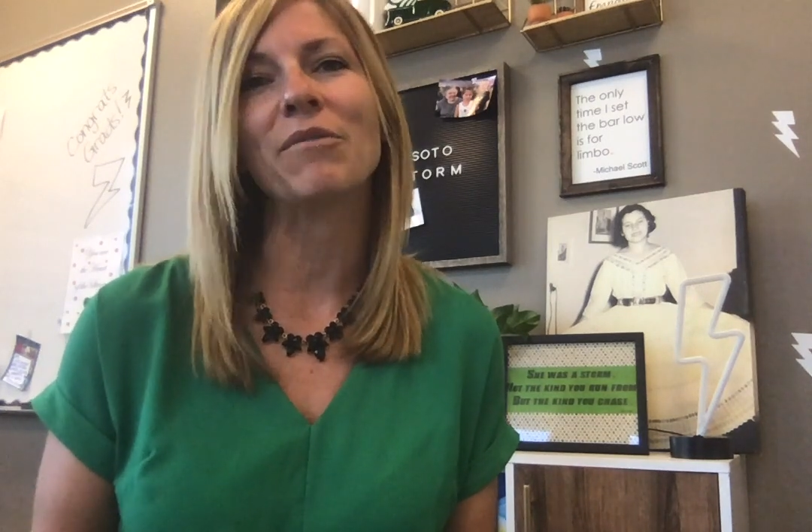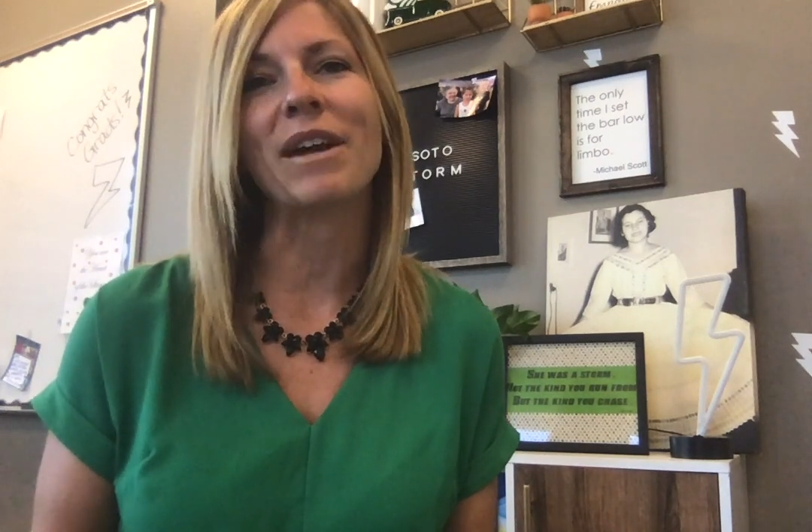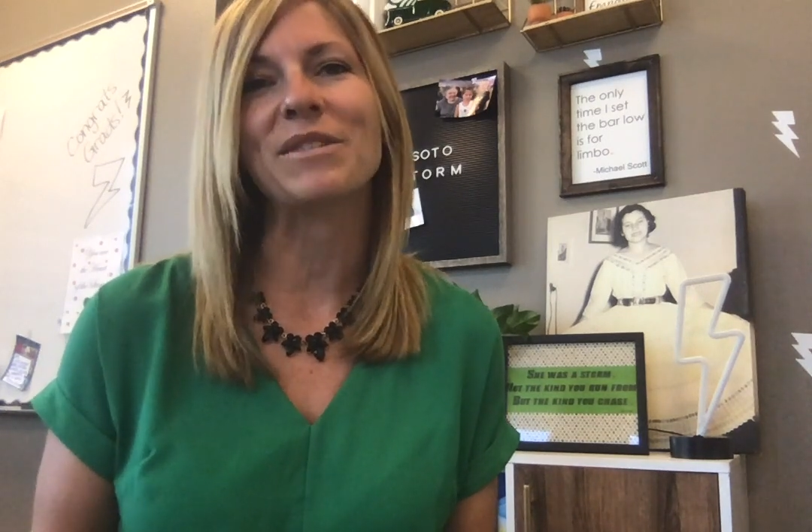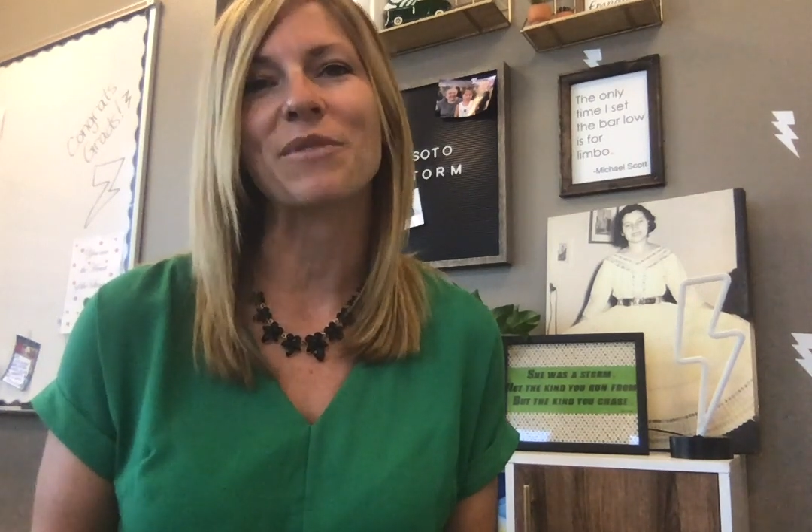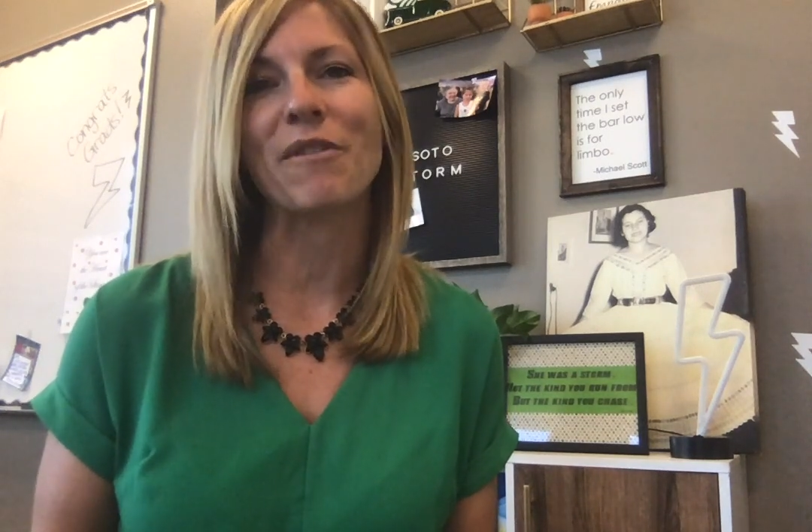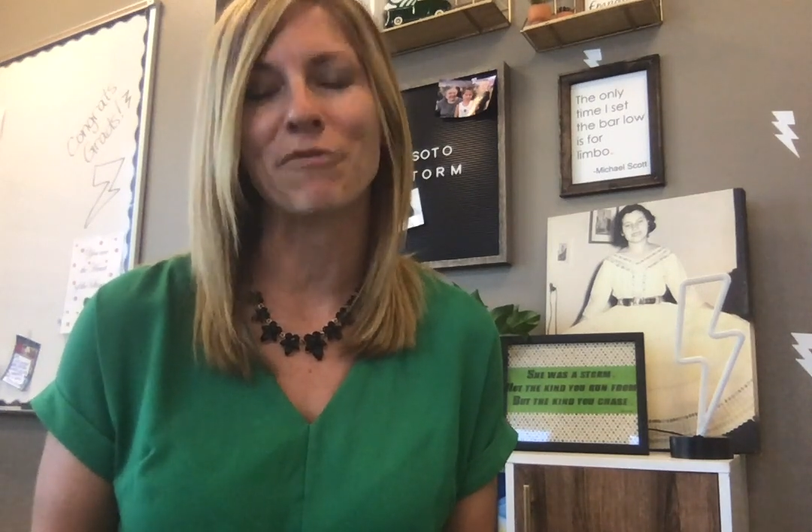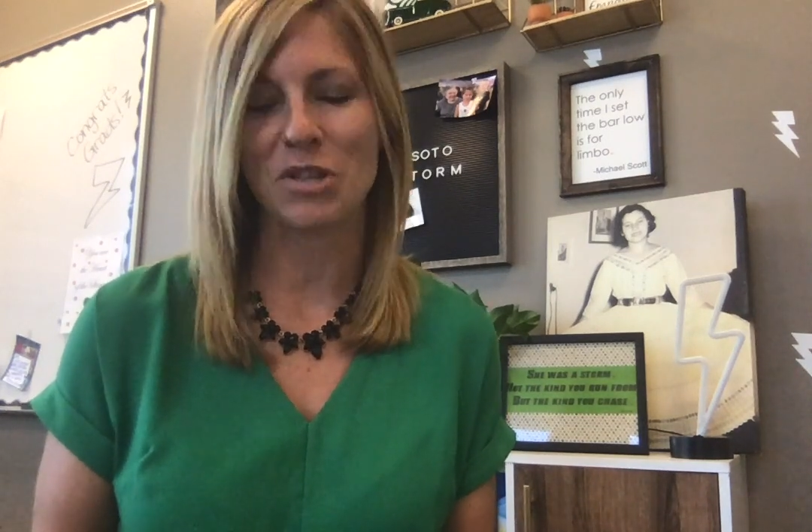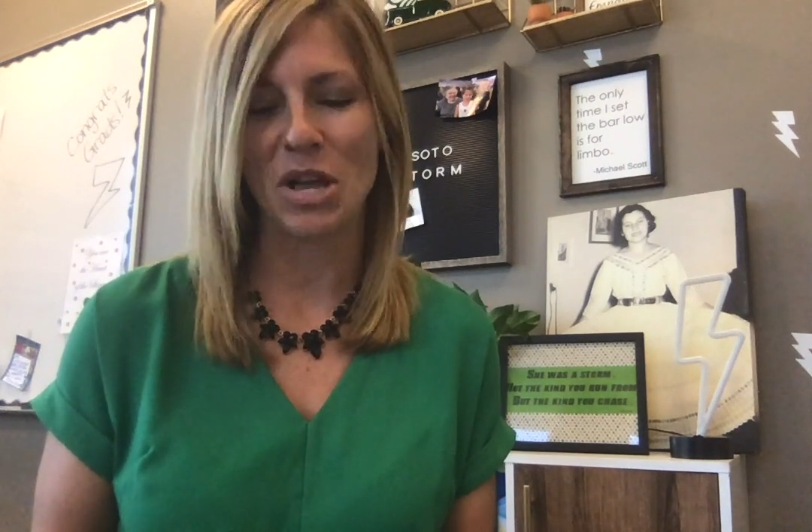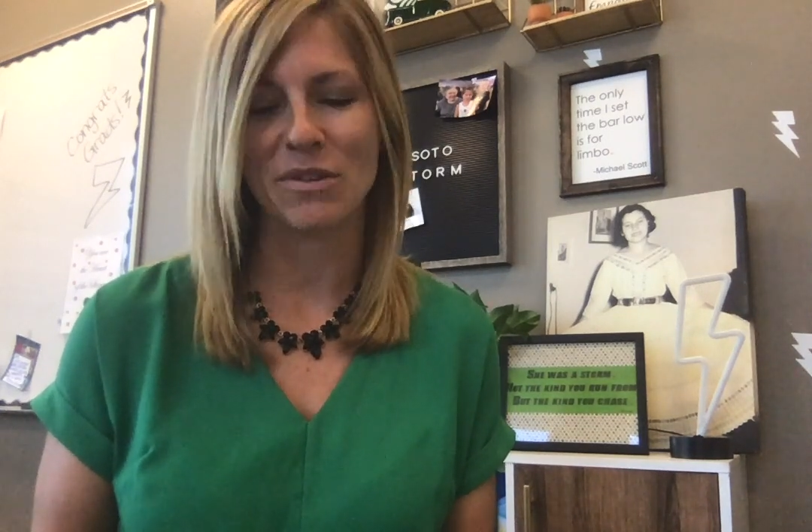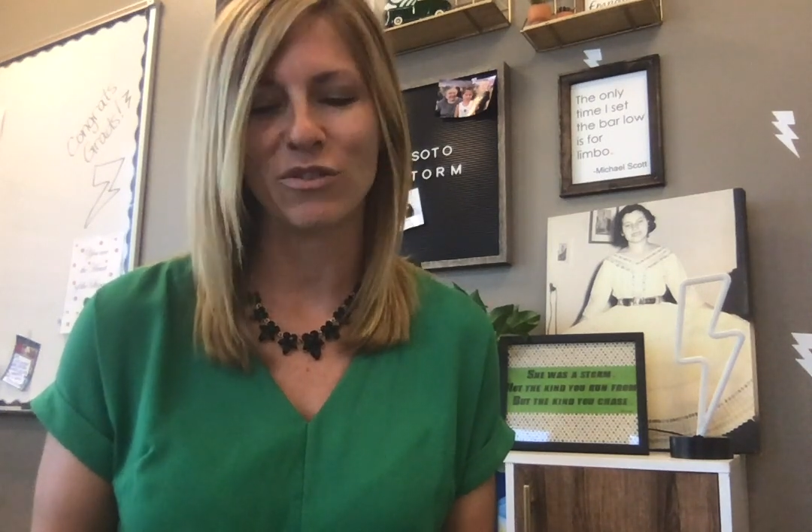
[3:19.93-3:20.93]
restaurant for
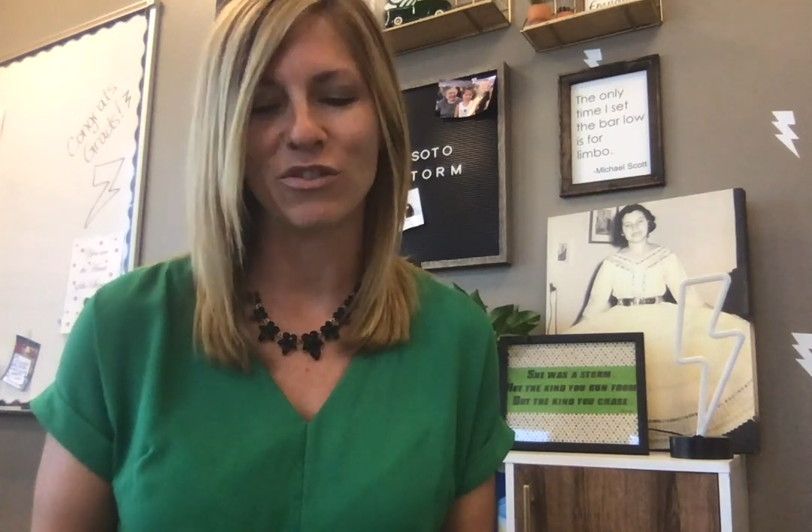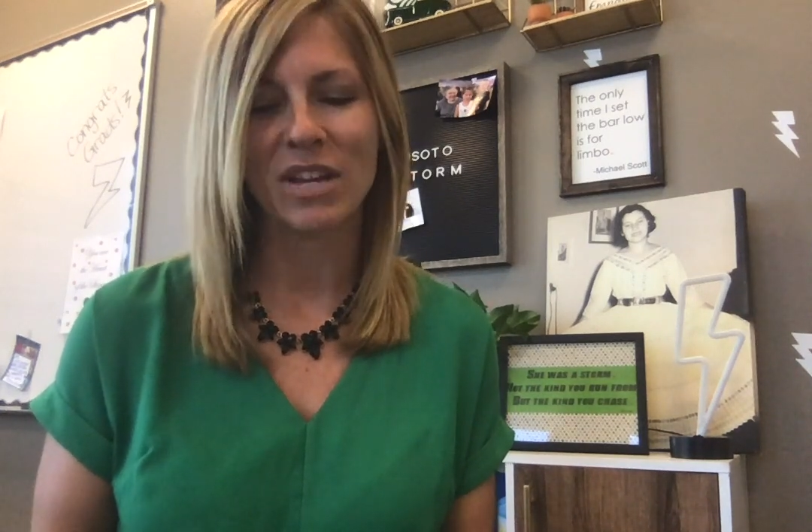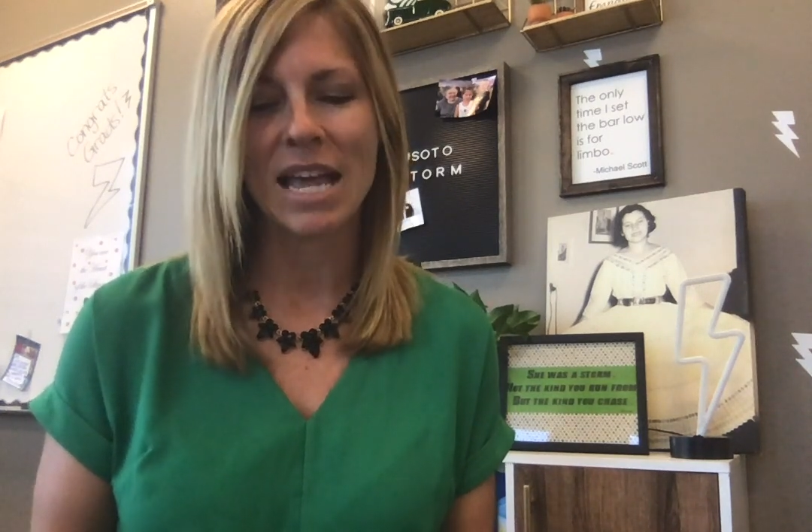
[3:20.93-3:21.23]
lunch,